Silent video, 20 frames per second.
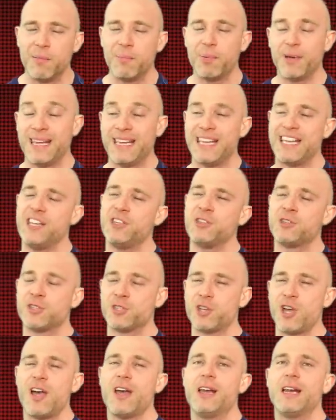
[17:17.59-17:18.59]
But he
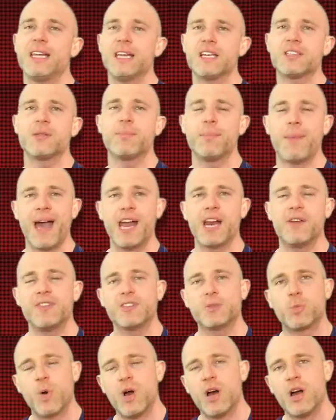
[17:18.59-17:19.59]
certainly is a man of
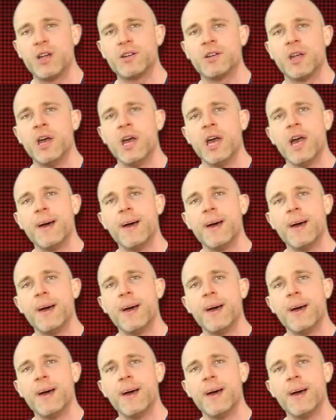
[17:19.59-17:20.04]
his word,